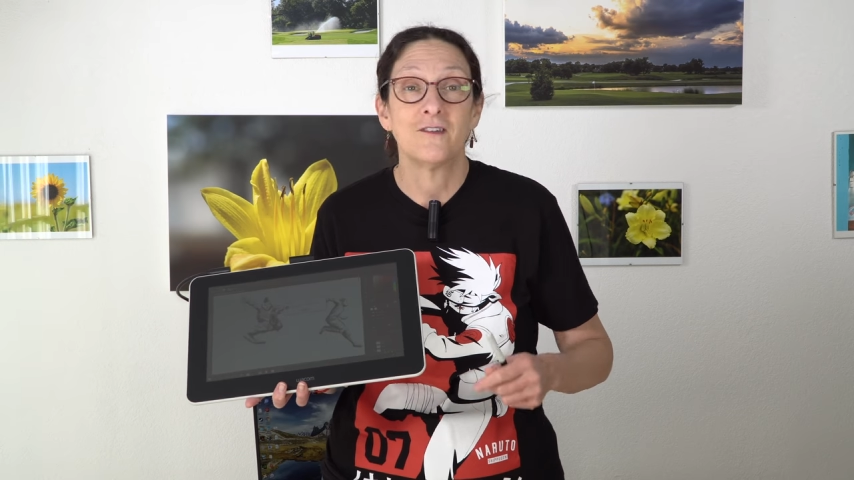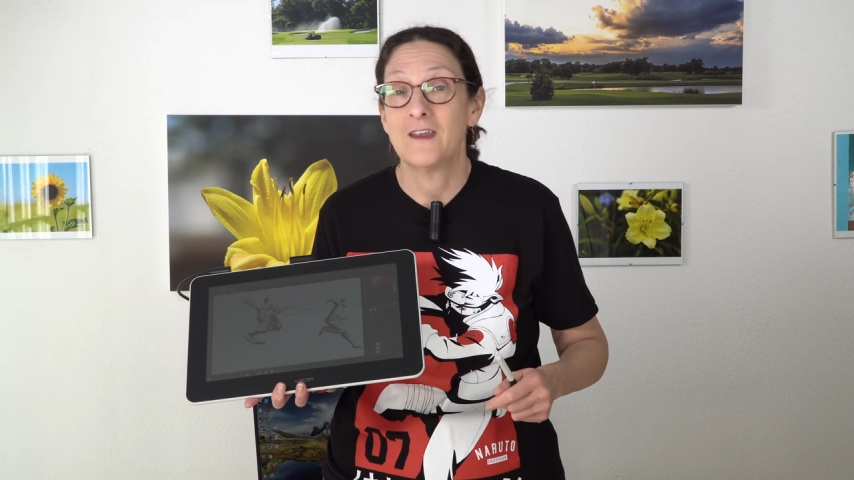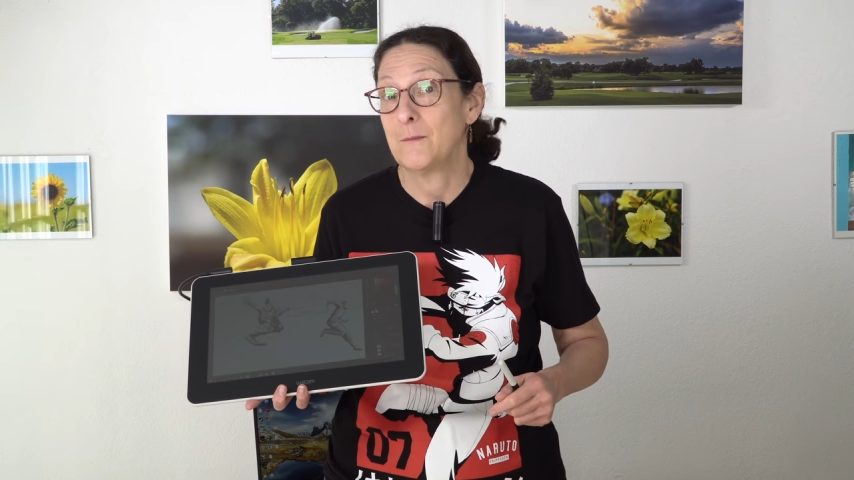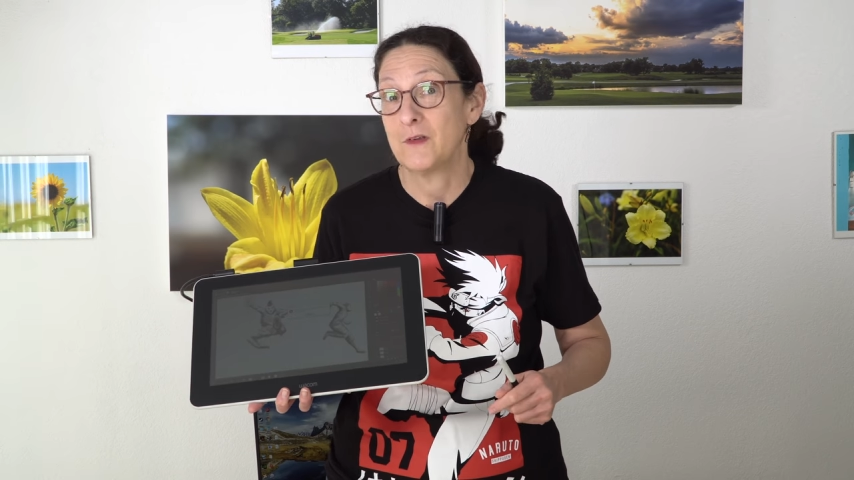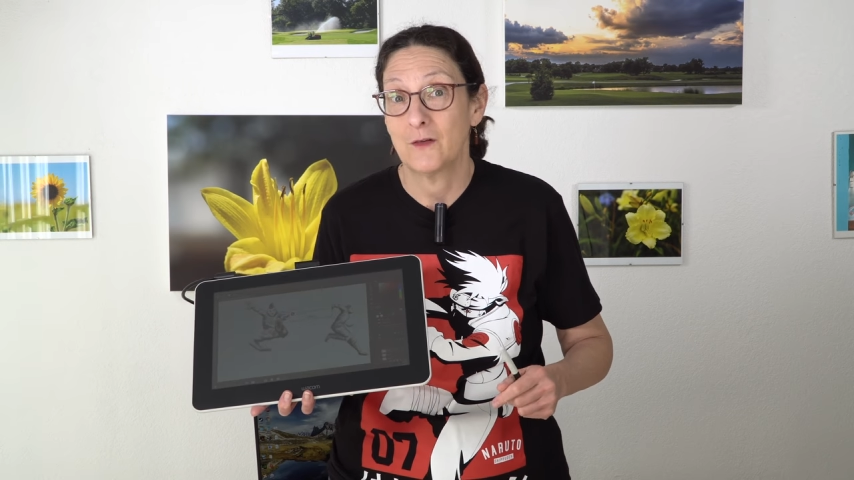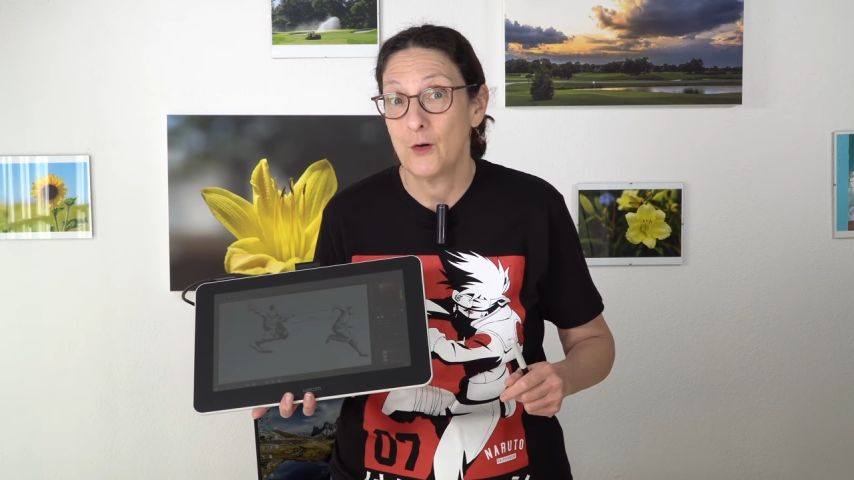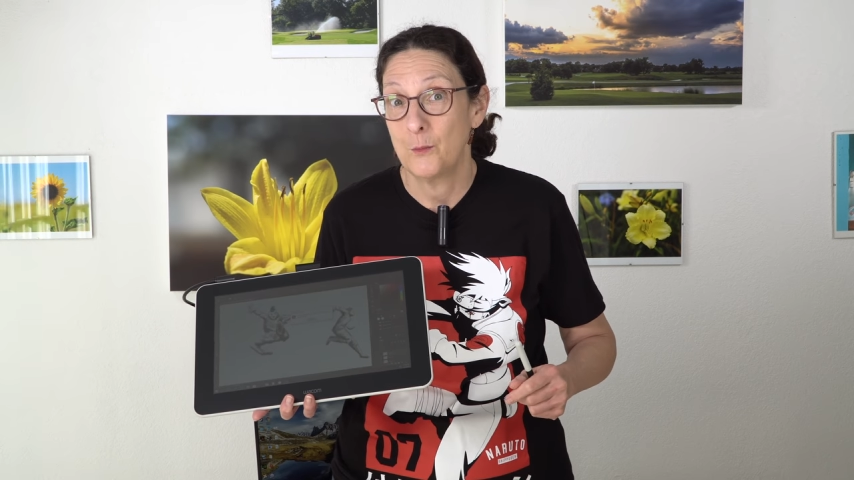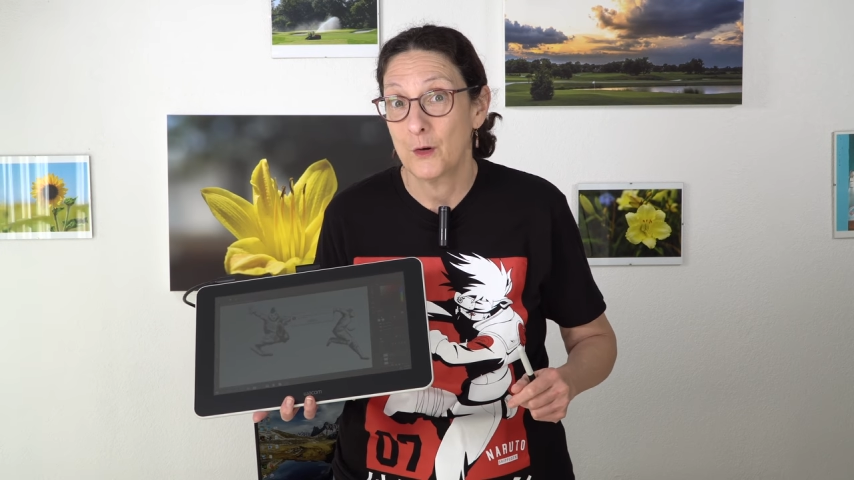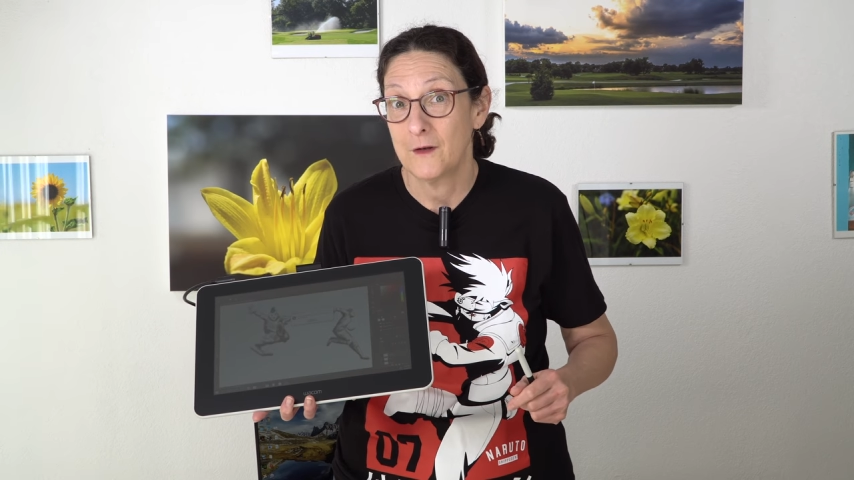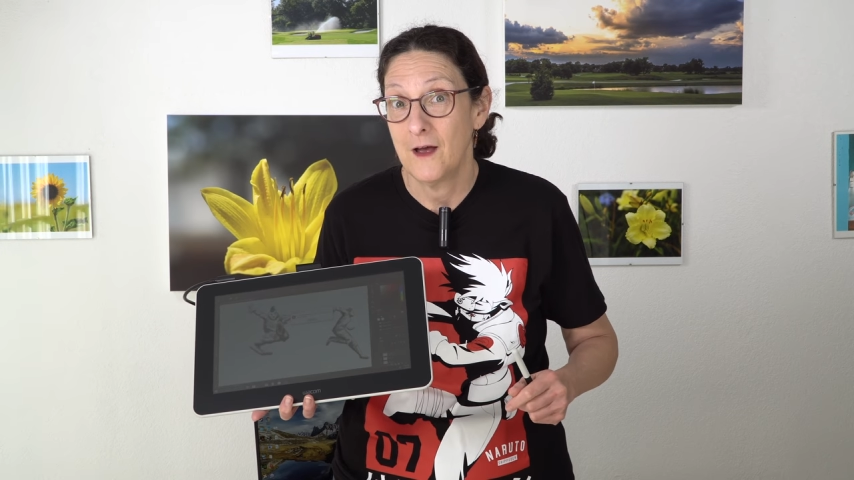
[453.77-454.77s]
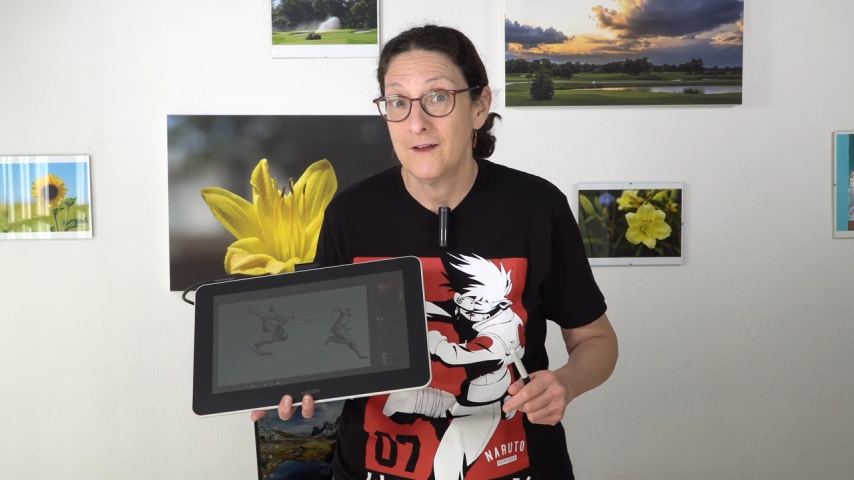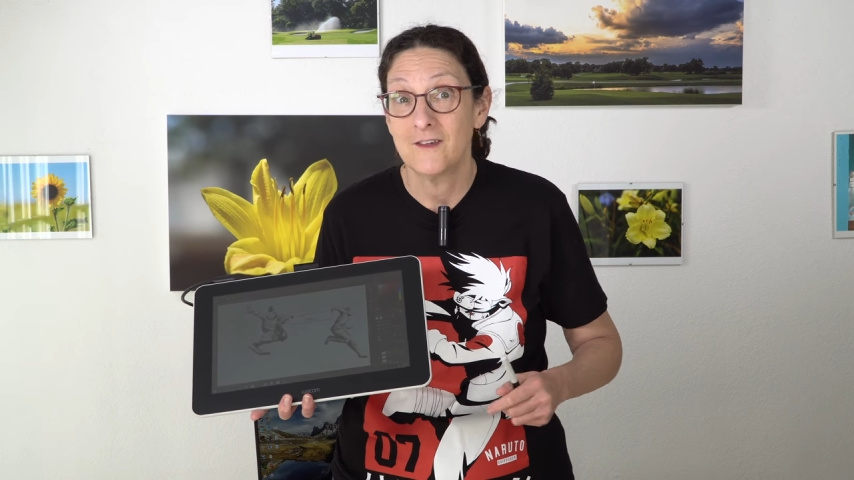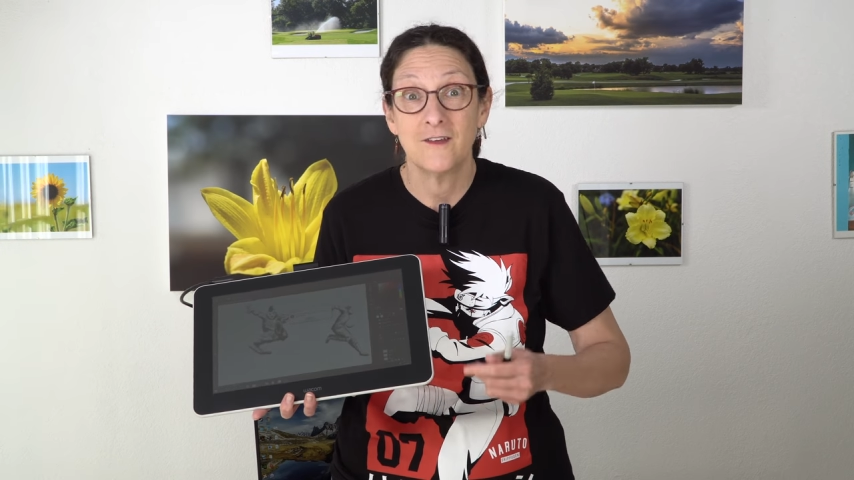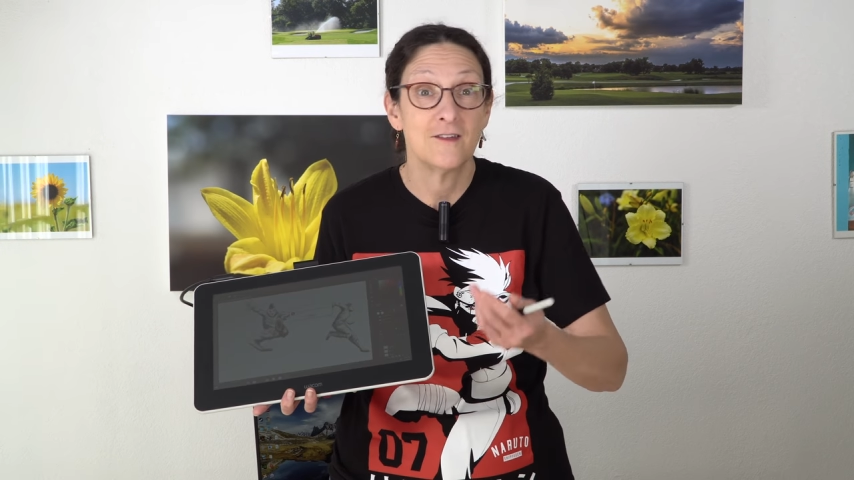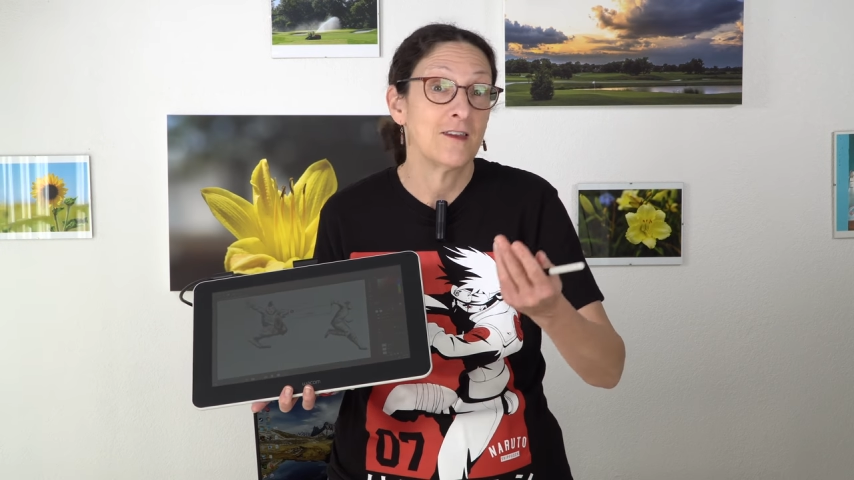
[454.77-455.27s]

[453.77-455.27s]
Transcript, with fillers: Samsung Notebook 9s and